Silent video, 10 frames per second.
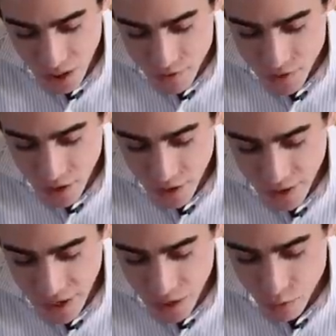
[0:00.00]
lifestyle,
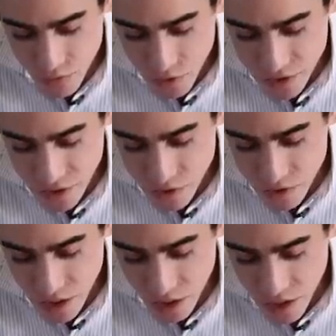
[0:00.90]
and how to reverse
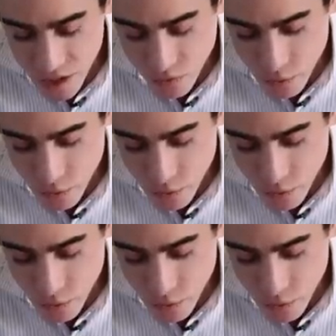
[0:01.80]
issues that a lot of